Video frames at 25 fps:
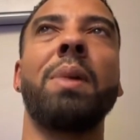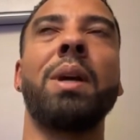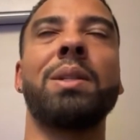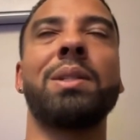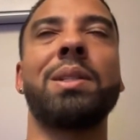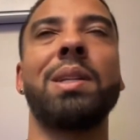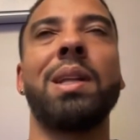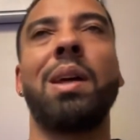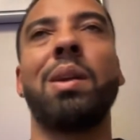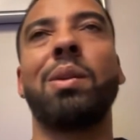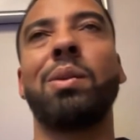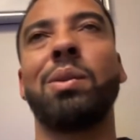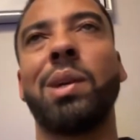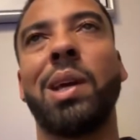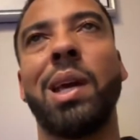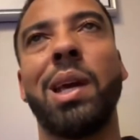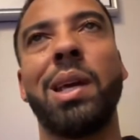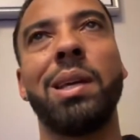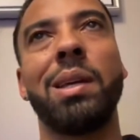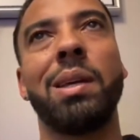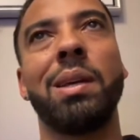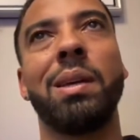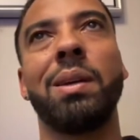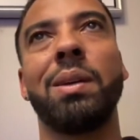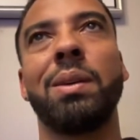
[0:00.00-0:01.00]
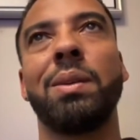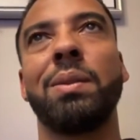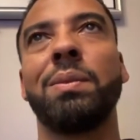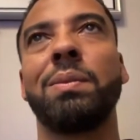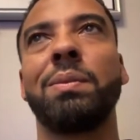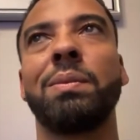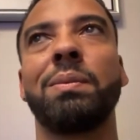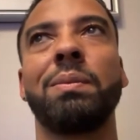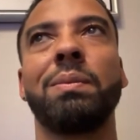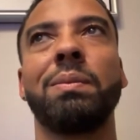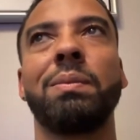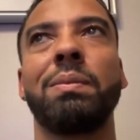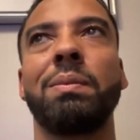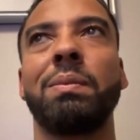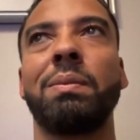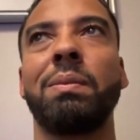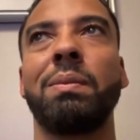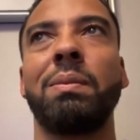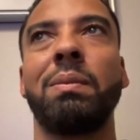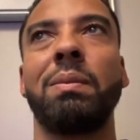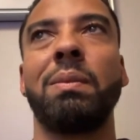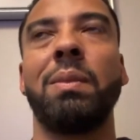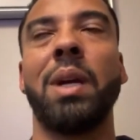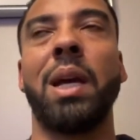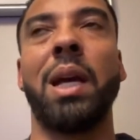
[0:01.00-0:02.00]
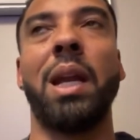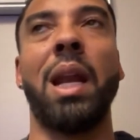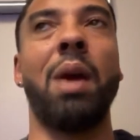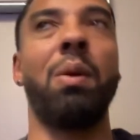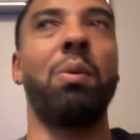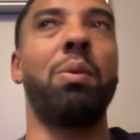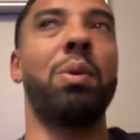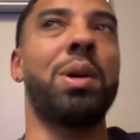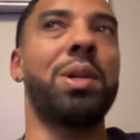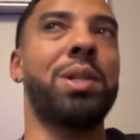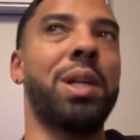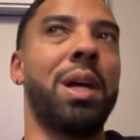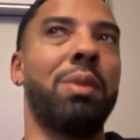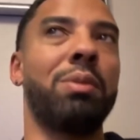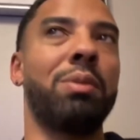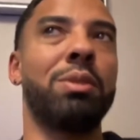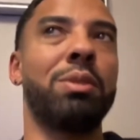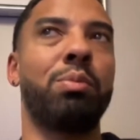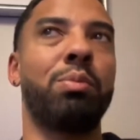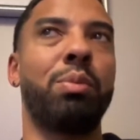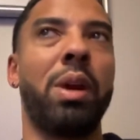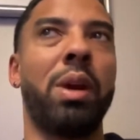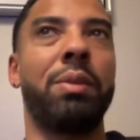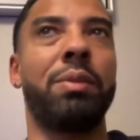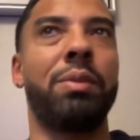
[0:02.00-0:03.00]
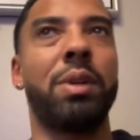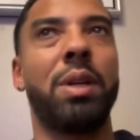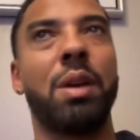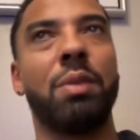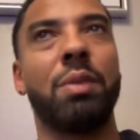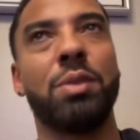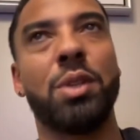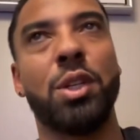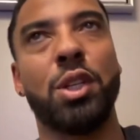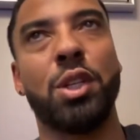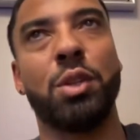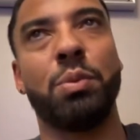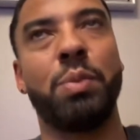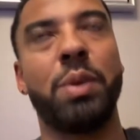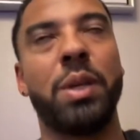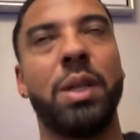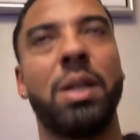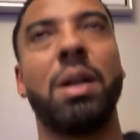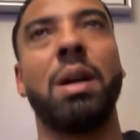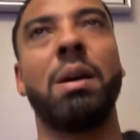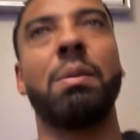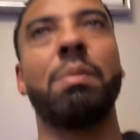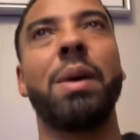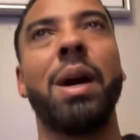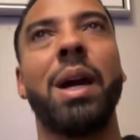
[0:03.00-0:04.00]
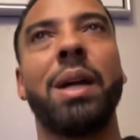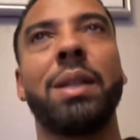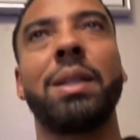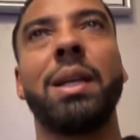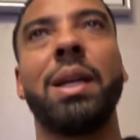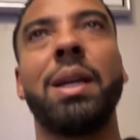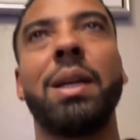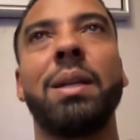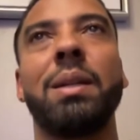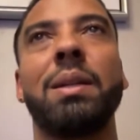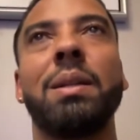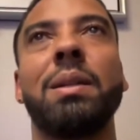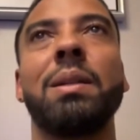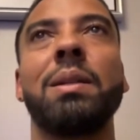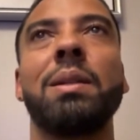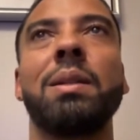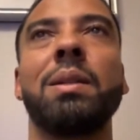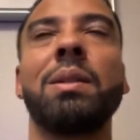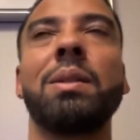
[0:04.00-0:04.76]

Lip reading: it's not okay. And I wish I was brave enough to speak up back then.